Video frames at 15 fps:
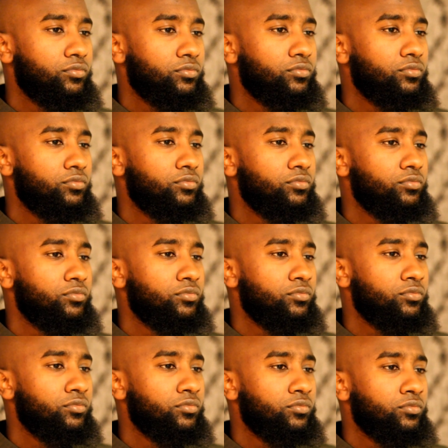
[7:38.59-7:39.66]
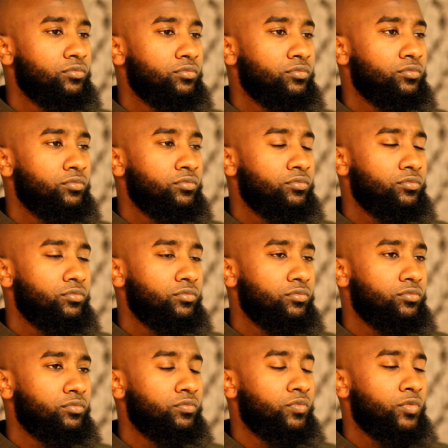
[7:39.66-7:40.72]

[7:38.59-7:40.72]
you ever start to feel like that? Mm-hmm.